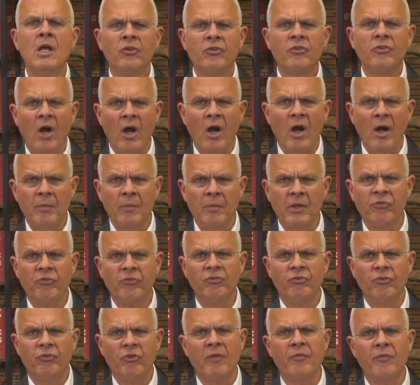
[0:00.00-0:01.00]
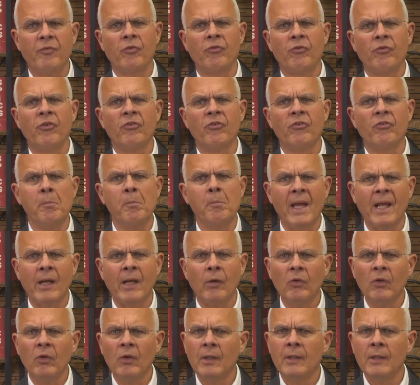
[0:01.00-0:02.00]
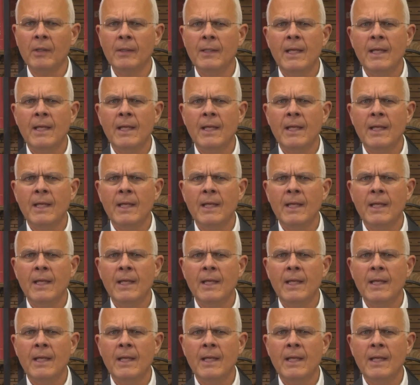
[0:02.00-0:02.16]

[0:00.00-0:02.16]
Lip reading: Thomas Jefferson's mettle